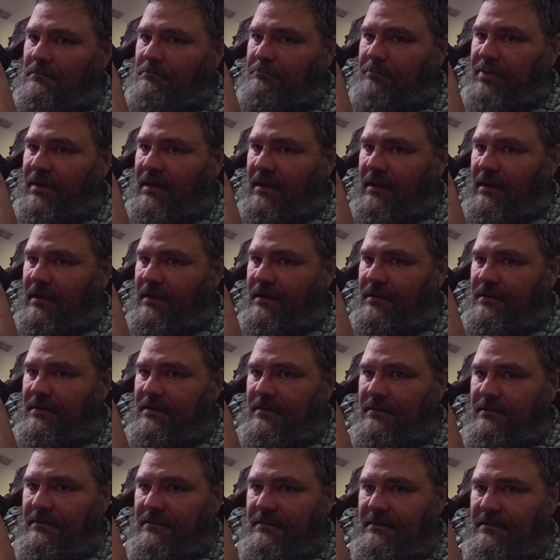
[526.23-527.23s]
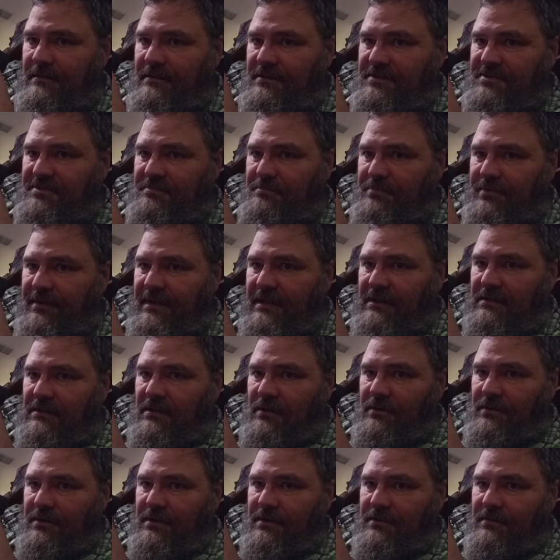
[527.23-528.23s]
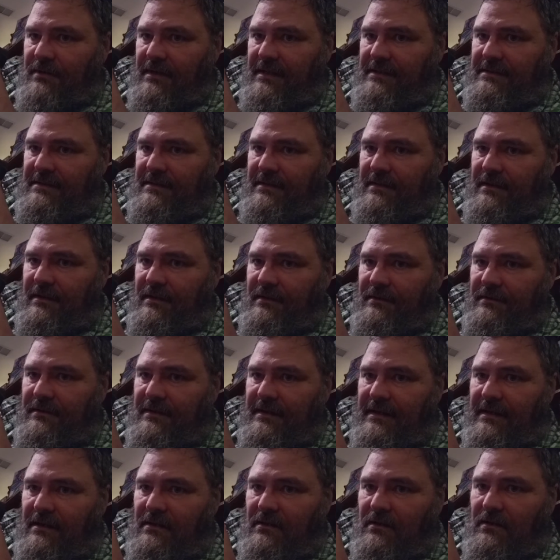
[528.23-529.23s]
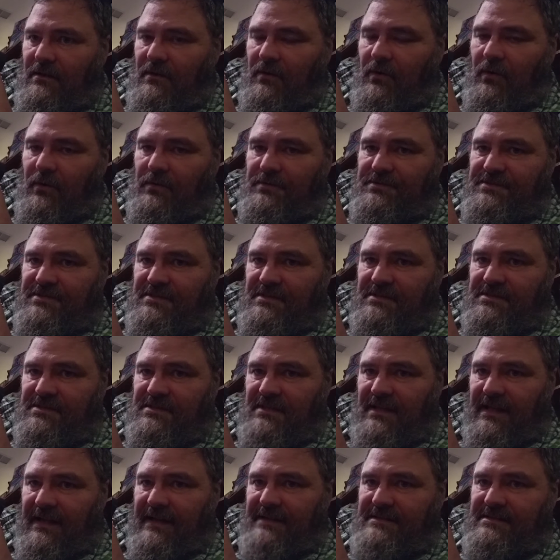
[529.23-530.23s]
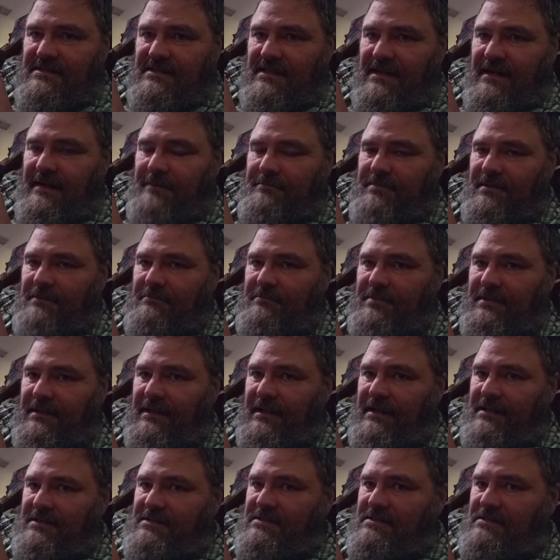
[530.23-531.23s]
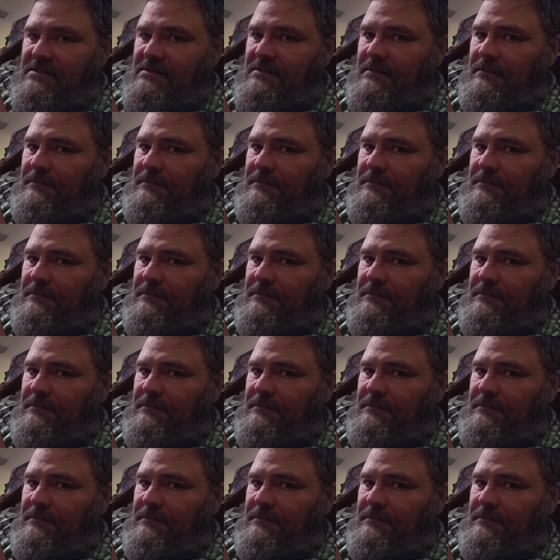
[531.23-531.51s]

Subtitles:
part spring-loaded right there that holds the slide stop in place.